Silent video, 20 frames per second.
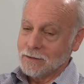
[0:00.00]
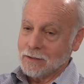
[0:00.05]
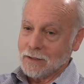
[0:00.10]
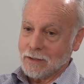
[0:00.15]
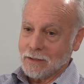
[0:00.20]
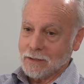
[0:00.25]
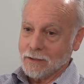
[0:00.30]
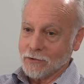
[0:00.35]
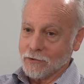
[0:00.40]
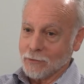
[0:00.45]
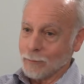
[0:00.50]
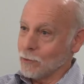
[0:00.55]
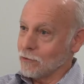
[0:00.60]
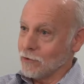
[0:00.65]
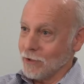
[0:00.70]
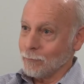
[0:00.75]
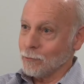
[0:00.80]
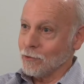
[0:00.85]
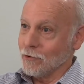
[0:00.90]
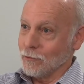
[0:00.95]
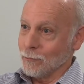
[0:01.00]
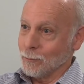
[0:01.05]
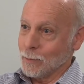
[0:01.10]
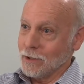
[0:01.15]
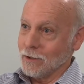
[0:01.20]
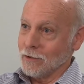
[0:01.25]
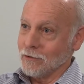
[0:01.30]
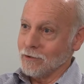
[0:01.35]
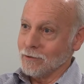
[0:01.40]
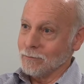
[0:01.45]
some exceptions
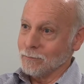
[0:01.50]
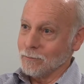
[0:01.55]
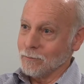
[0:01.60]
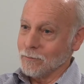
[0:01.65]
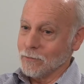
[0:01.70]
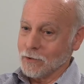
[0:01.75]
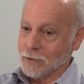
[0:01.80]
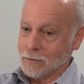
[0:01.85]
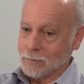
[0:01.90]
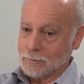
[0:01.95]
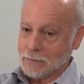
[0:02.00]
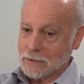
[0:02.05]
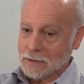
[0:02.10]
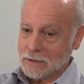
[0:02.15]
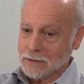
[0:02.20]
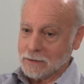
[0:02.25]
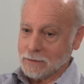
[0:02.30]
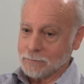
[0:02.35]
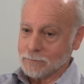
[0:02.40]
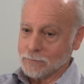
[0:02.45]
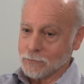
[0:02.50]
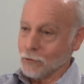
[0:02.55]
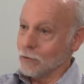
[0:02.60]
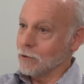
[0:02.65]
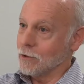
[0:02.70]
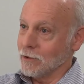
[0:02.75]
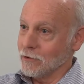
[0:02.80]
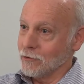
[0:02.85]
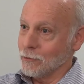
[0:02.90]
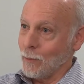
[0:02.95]
being some
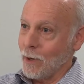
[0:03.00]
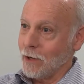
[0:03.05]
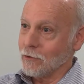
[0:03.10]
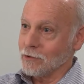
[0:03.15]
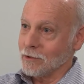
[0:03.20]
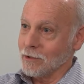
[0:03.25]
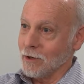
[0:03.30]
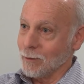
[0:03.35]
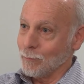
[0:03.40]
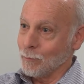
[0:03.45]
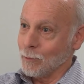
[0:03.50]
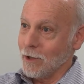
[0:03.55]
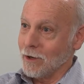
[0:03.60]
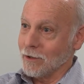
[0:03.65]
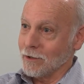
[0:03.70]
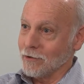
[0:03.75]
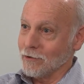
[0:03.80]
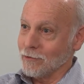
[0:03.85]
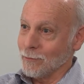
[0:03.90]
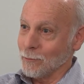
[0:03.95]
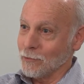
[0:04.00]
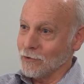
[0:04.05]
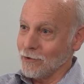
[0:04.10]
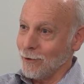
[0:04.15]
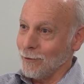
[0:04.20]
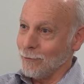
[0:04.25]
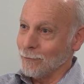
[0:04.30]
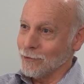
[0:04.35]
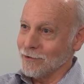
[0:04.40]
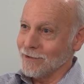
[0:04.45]
journalists who actually are bloggers
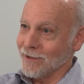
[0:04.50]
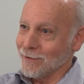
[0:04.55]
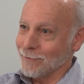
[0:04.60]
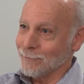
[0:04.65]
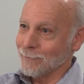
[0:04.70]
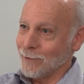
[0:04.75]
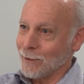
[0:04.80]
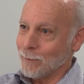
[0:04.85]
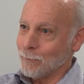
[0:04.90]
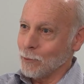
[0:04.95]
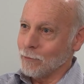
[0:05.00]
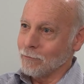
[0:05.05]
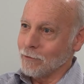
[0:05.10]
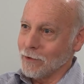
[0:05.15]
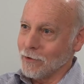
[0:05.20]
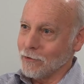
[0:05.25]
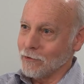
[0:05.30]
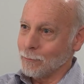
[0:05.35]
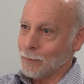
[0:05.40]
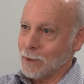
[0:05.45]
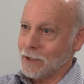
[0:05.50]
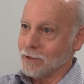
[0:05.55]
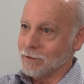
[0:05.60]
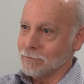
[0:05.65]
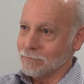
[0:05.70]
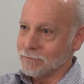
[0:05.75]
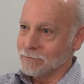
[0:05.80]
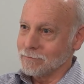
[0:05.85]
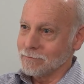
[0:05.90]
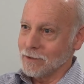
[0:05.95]
themselves, and they move at the speed
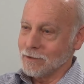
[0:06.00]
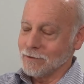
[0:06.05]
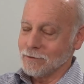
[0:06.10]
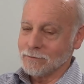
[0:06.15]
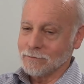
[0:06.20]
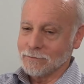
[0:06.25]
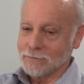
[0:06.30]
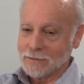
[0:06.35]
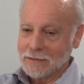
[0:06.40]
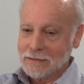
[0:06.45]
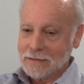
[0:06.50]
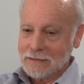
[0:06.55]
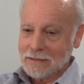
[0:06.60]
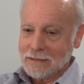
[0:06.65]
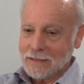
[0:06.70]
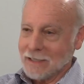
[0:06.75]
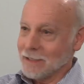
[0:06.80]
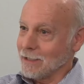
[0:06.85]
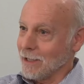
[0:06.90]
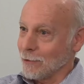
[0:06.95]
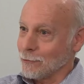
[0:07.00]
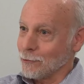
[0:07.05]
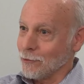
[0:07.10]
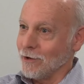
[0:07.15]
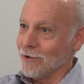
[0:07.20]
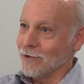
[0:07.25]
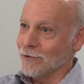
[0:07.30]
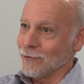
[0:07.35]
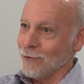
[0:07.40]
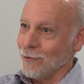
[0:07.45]
of
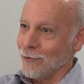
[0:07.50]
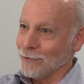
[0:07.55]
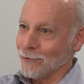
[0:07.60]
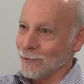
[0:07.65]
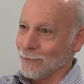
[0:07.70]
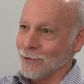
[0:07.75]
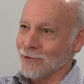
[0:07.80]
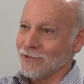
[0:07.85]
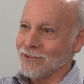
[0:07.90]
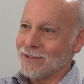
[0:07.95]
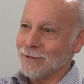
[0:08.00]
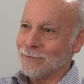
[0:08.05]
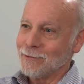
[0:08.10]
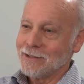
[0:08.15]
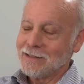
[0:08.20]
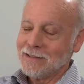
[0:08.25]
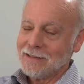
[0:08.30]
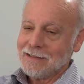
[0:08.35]
electrons also, it seems.